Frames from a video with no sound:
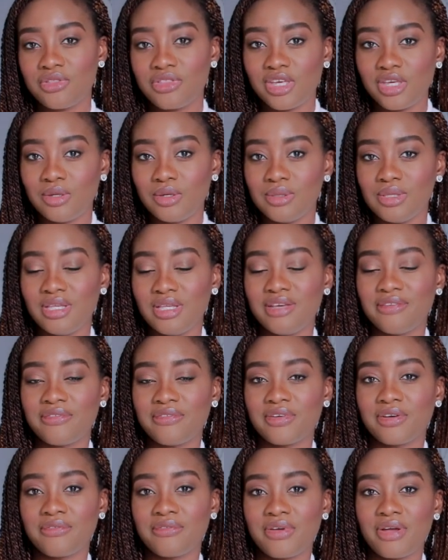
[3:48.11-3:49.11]
that you live
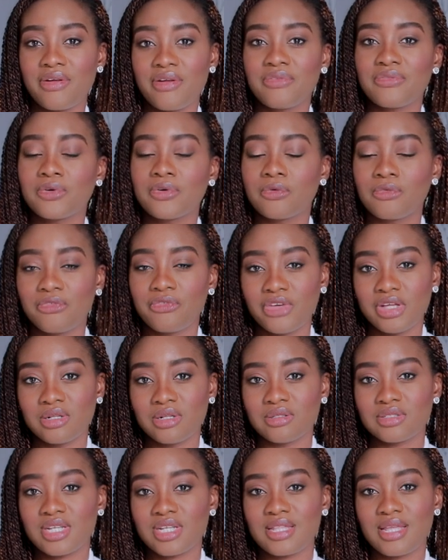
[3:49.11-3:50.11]
a very
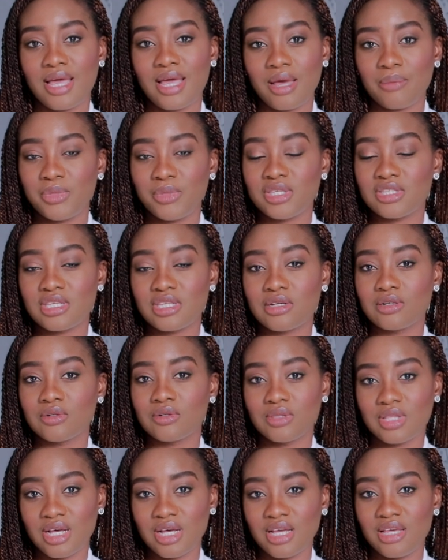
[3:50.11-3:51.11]
fulfilled and happy single
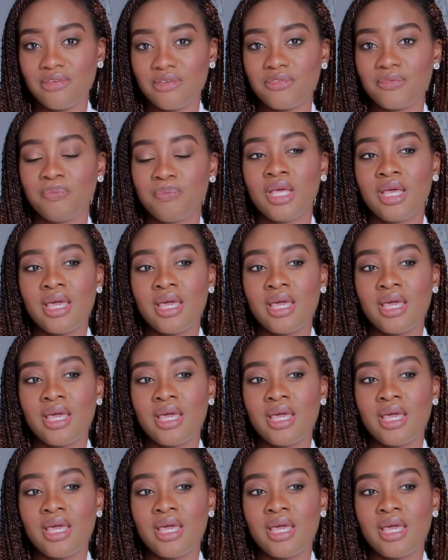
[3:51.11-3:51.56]
life